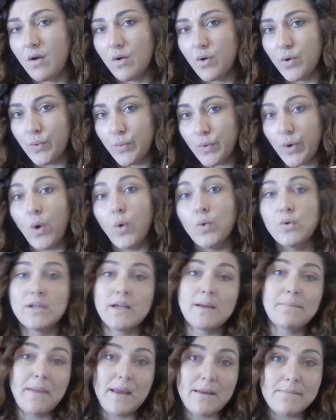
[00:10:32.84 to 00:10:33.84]
who were
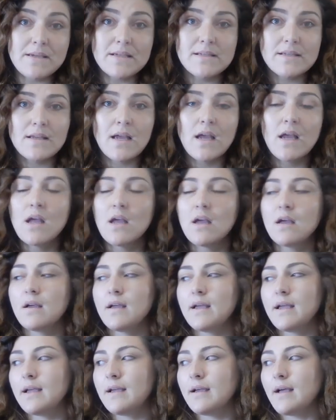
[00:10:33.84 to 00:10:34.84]
holding babies.
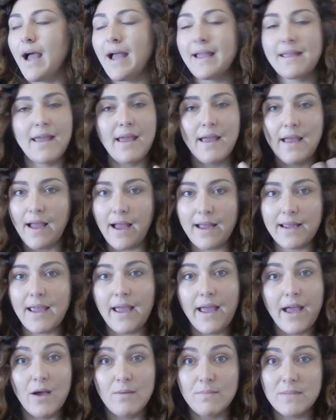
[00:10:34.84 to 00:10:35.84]
I can't
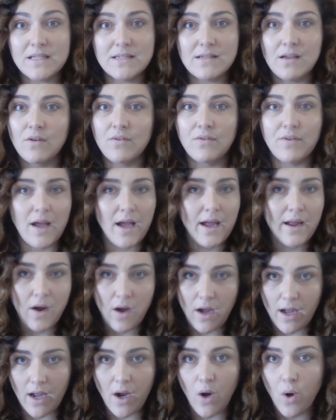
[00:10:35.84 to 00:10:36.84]
help myself.
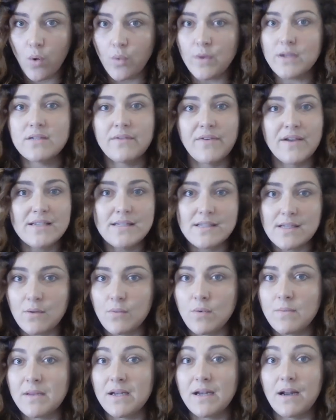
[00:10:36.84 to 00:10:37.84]
I always, if I see a
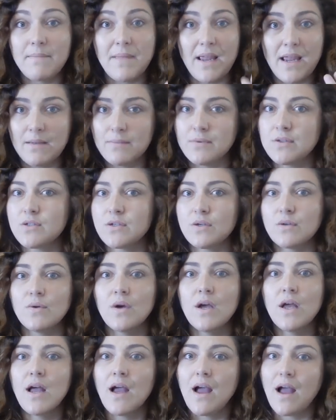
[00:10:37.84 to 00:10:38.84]
woman that I'm able to,
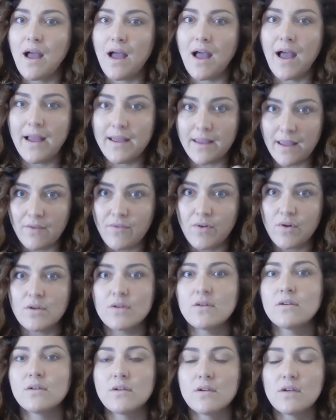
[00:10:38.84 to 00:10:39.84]
I give
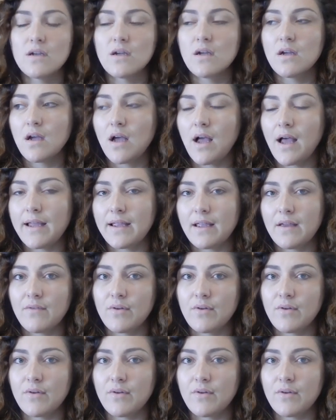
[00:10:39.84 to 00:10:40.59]
her a